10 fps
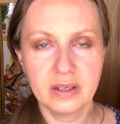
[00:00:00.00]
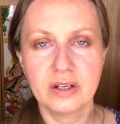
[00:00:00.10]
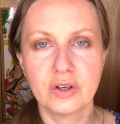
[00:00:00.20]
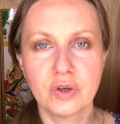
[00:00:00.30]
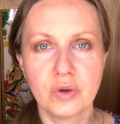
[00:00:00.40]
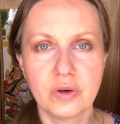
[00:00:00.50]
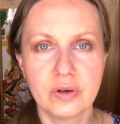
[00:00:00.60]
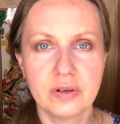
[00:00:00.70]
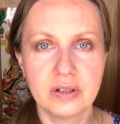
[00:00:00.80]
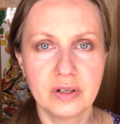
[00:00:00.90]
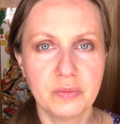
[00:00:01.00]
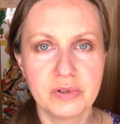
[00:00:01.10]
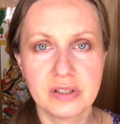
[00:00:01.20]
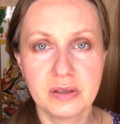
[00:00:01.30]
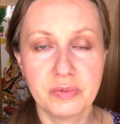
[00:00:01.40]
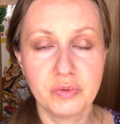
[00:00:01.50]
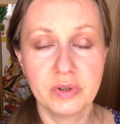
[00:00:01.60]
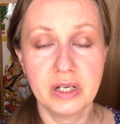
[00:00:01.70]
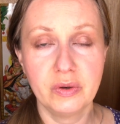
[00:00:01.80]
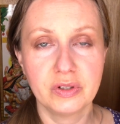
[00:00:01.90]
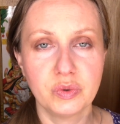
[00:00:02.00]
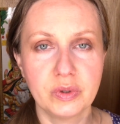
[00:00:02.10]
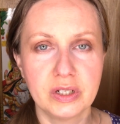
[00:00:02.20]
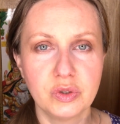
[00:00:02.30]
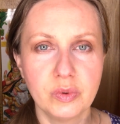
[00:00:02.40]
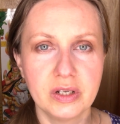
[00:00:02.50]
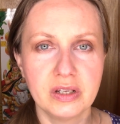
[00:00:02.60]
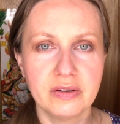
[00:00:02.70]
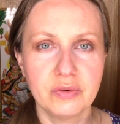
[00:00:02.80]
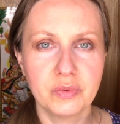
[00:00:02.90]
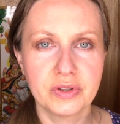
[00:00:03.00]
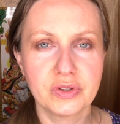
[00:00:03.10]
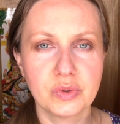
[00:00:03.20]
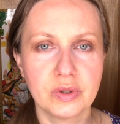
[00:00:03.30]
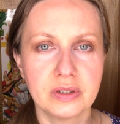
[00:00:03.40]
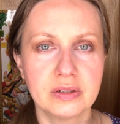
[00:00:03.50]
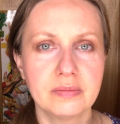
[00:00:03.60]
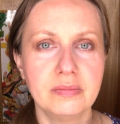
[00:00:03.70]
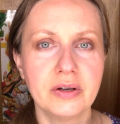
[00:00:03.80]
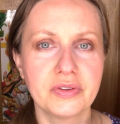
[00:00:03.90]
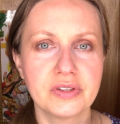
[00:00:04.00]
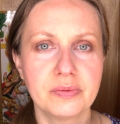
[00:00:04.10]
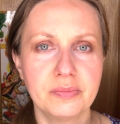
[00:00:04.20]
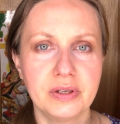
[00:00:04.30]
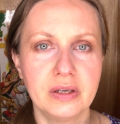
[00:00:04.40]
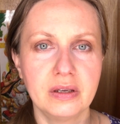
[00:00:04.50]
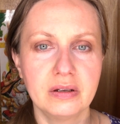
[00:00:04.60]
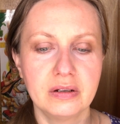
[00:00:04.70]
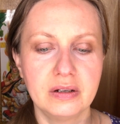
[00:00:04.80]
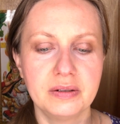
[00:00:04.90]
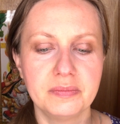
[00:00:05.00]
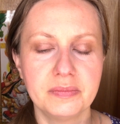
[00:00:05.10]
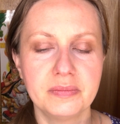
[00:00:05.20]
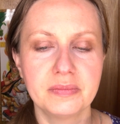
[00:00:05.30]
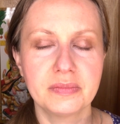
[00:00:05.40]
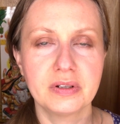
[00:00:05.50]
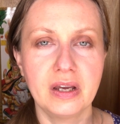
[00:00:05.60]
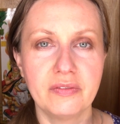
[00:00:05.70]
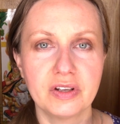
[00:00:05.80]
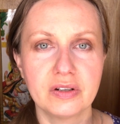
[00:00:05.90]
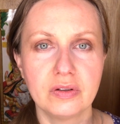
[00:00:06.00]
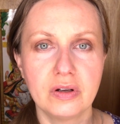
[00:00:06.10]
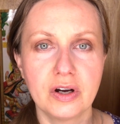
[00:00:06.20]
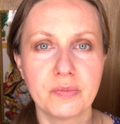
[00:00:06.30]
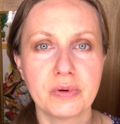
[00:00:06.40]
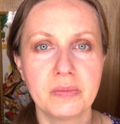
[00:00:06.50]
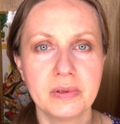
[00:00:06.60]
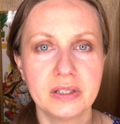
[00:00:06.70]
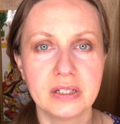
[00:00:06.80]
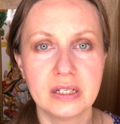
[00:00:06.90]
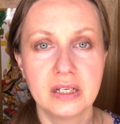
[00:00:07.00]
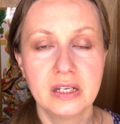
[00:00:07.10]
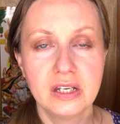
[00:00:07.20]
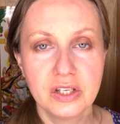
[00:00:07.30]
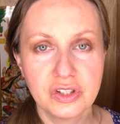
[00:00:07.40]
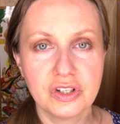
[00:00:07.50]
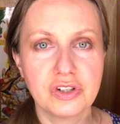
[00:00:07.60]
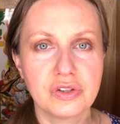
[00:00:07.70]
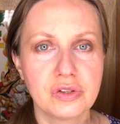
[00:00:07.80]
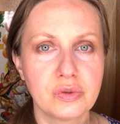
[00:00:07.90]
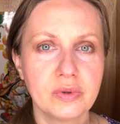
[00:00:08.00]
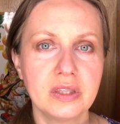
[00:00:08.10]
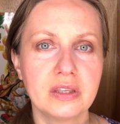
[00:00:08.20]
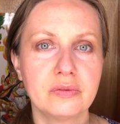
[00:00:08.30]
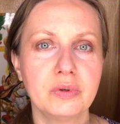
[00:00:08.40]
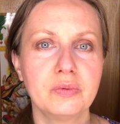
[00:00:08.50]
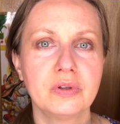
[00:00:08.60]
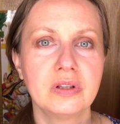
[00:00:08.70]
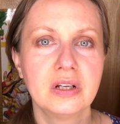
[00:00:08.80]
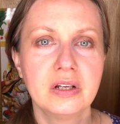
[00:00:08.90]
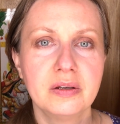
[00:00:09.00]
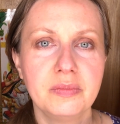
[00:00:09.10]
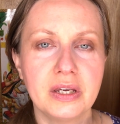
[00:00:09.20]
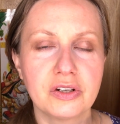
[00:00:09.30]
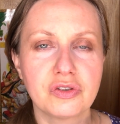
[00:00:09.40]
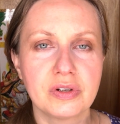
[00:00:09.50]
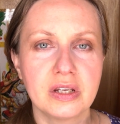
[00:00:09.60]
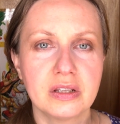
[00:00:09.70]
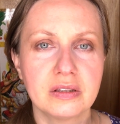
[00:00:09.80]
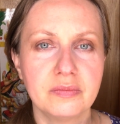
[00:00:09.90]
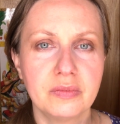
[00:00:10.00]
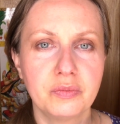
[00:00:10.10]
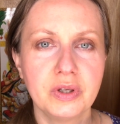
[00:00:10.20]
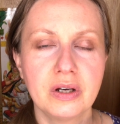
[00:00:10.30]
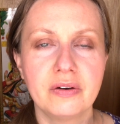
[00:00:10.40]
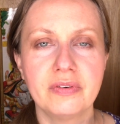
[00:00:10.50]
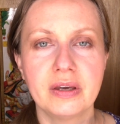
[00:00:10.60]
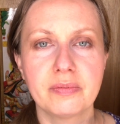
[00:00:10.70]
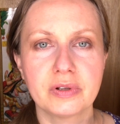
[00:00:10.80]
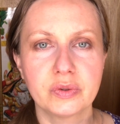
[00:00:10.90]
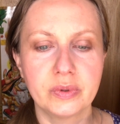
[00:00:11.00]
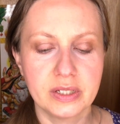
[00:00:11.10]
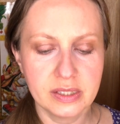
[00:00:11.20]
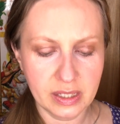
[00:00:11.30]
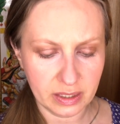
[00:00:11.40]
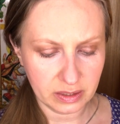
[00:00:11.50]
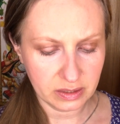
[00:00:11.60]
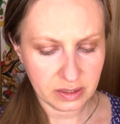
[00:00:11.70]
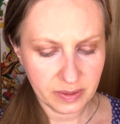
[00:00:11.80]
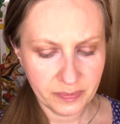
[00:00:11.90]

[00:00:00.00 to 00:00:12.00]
can occur, basically between now and 2020, with certain months being having higher probability, such as this week that we will be entering at week of April 22nd.